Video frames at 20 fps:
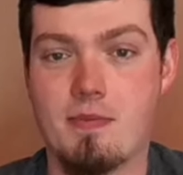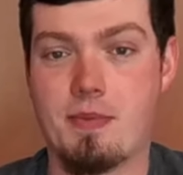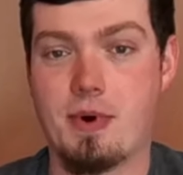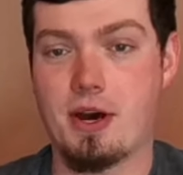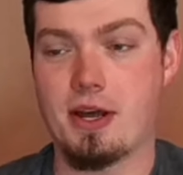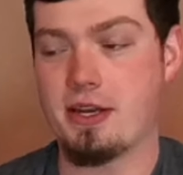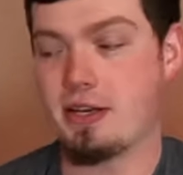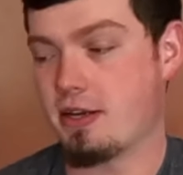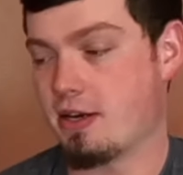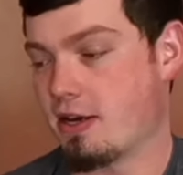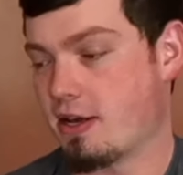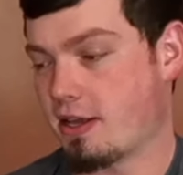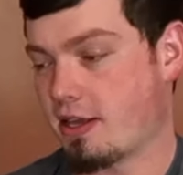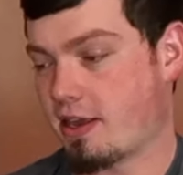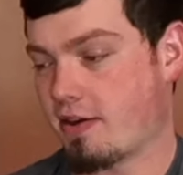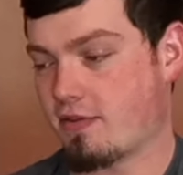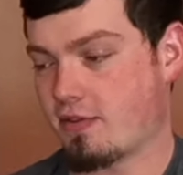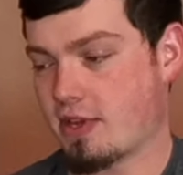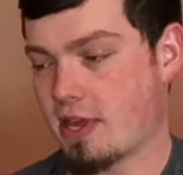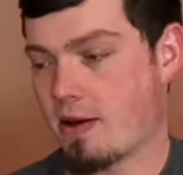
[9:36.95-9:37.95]
But
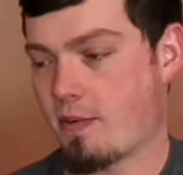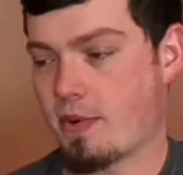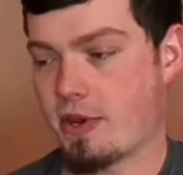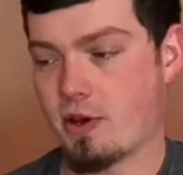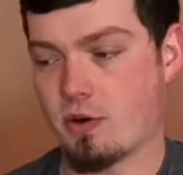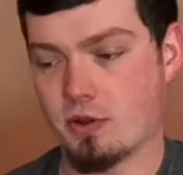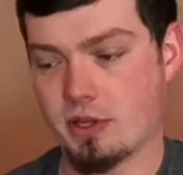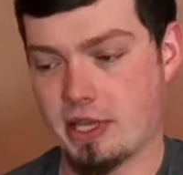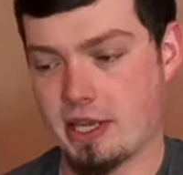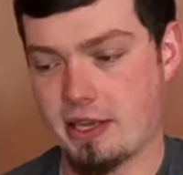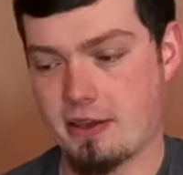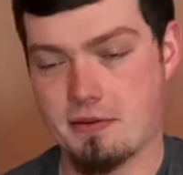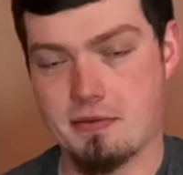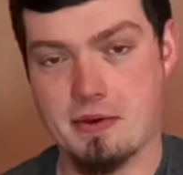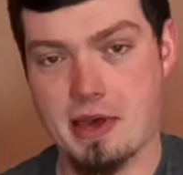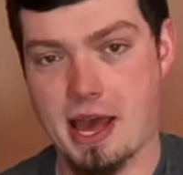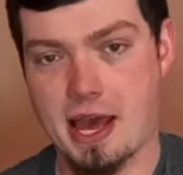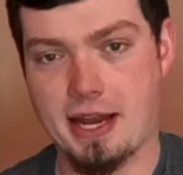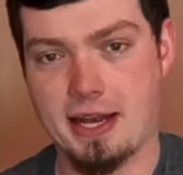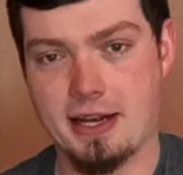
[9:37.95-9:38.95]
given that we only
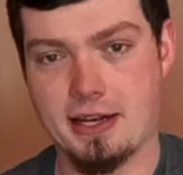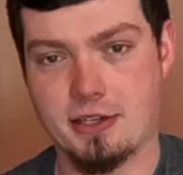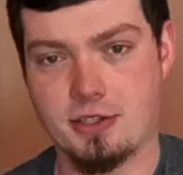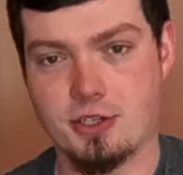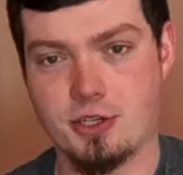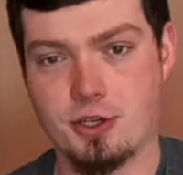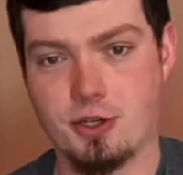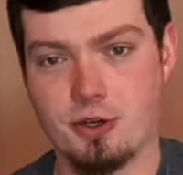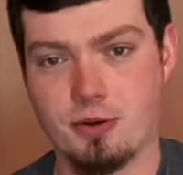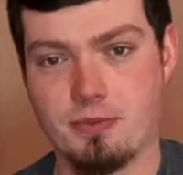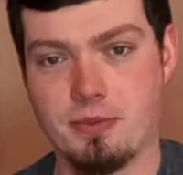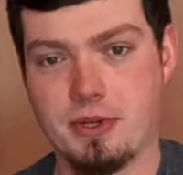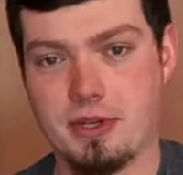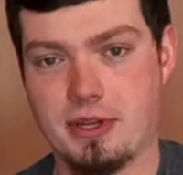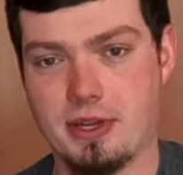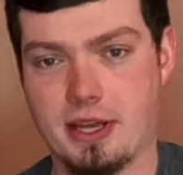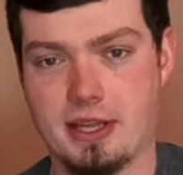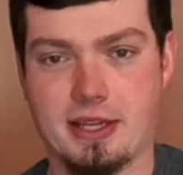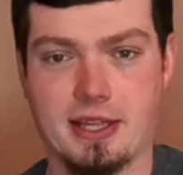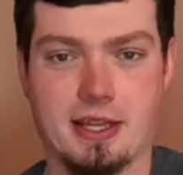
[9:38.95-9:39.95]
added a tube
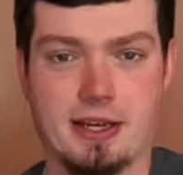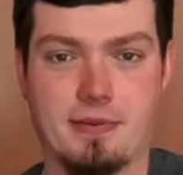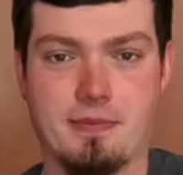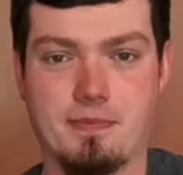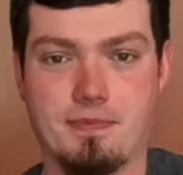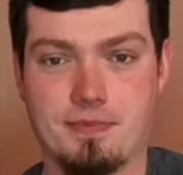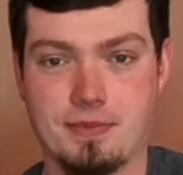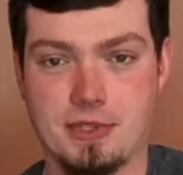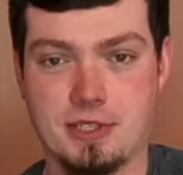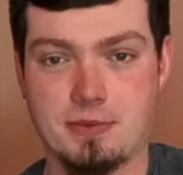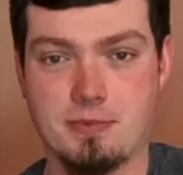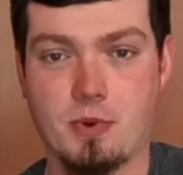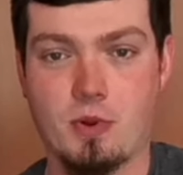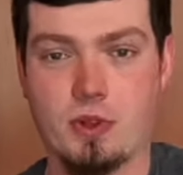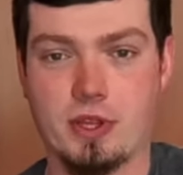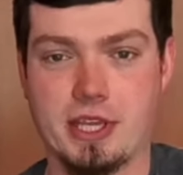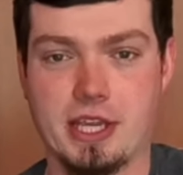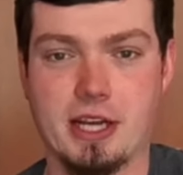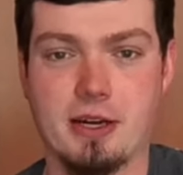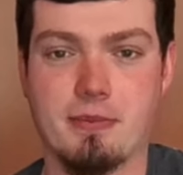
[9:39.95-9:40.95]
and then this
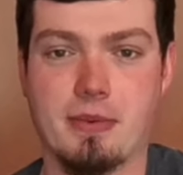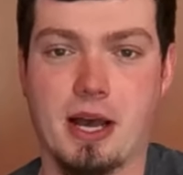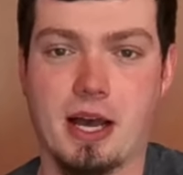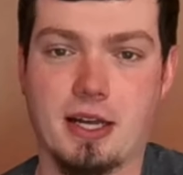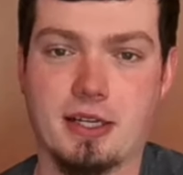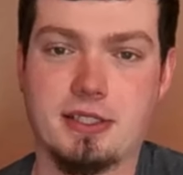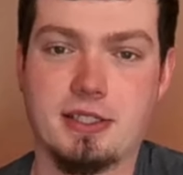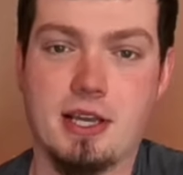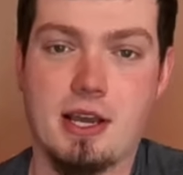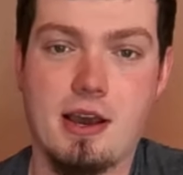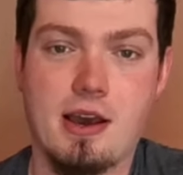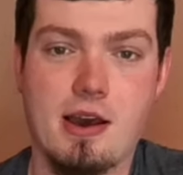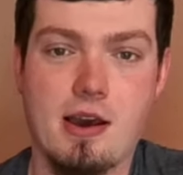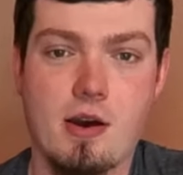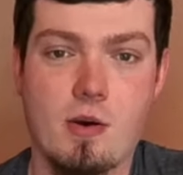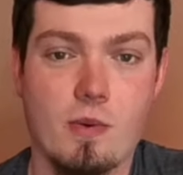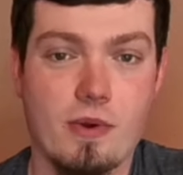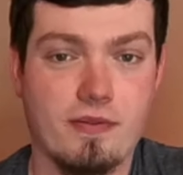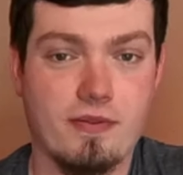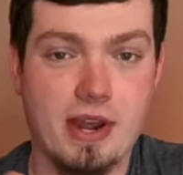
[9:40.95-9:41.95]
pulley gearbox,
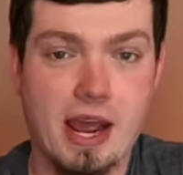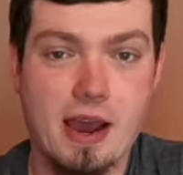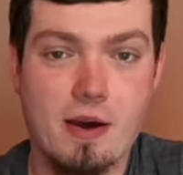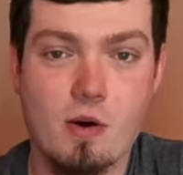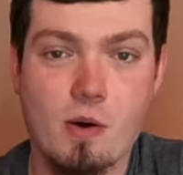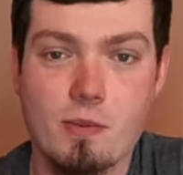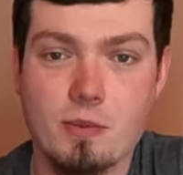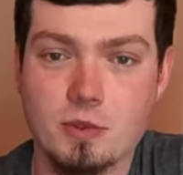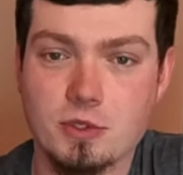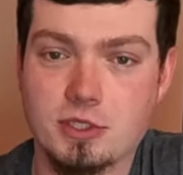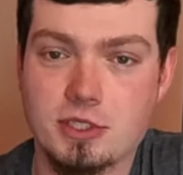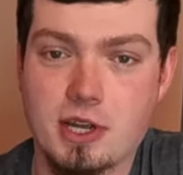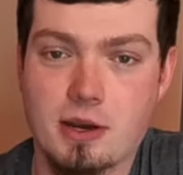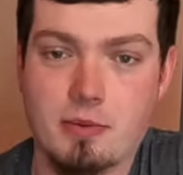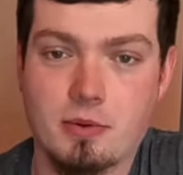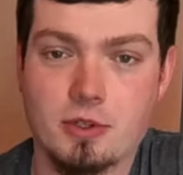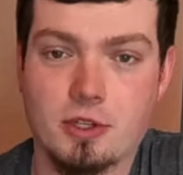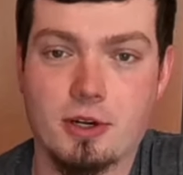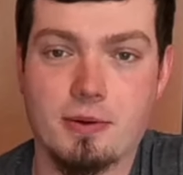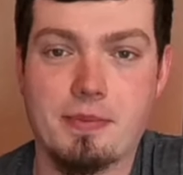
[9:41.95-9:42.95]
we've now almost
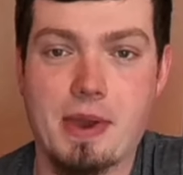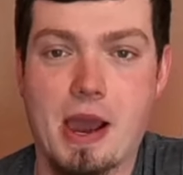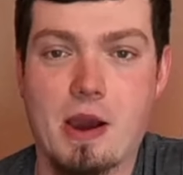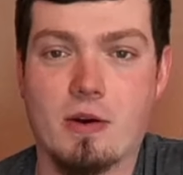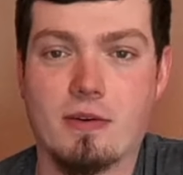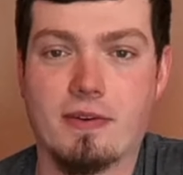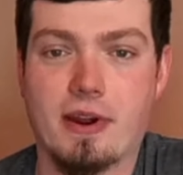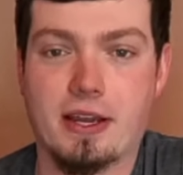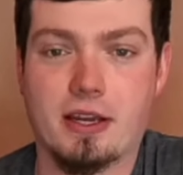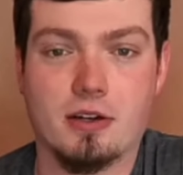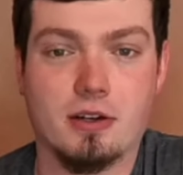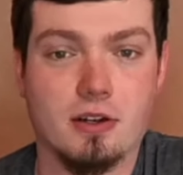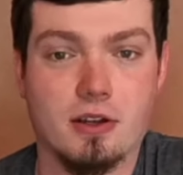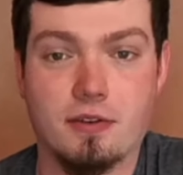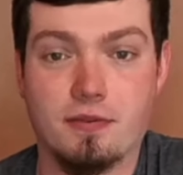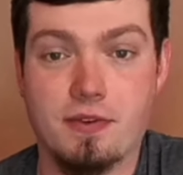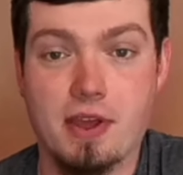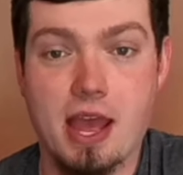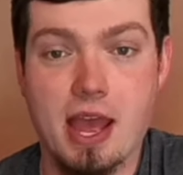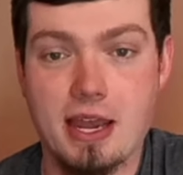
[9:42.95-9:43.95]
doubled our power record
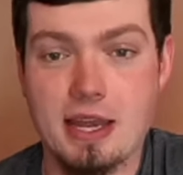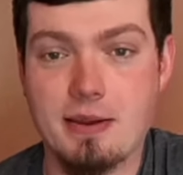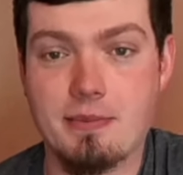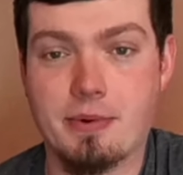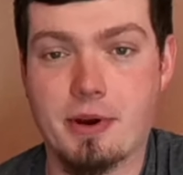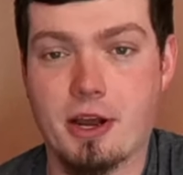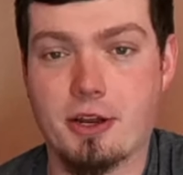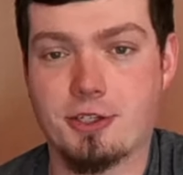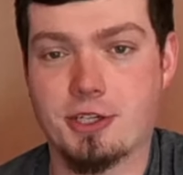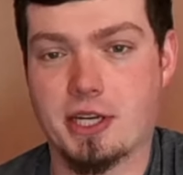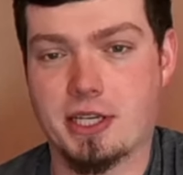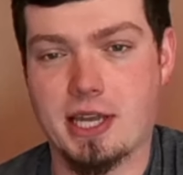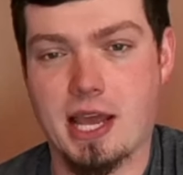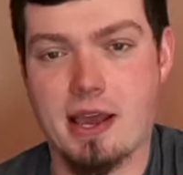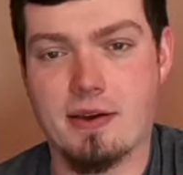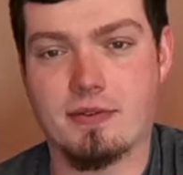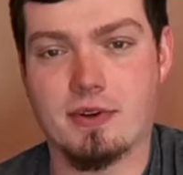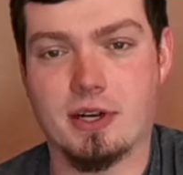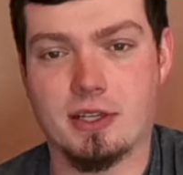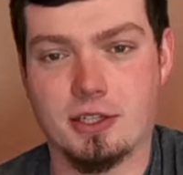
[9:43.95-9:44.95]
of any project
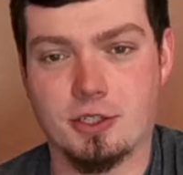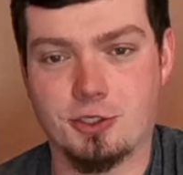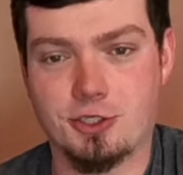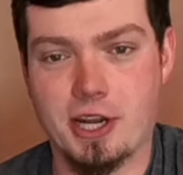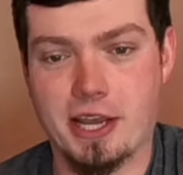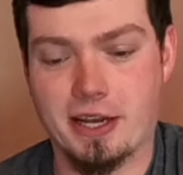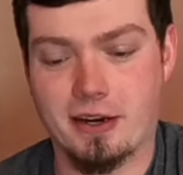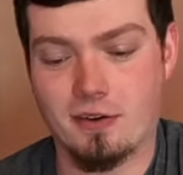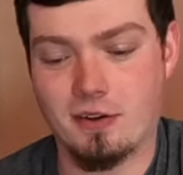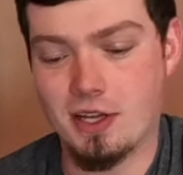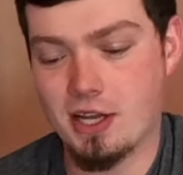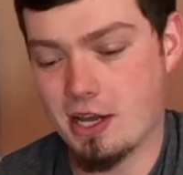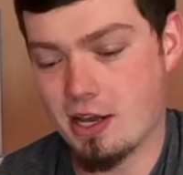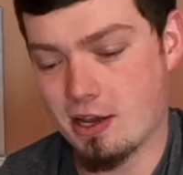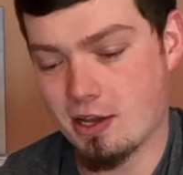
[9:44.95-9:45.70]
ever on this channel.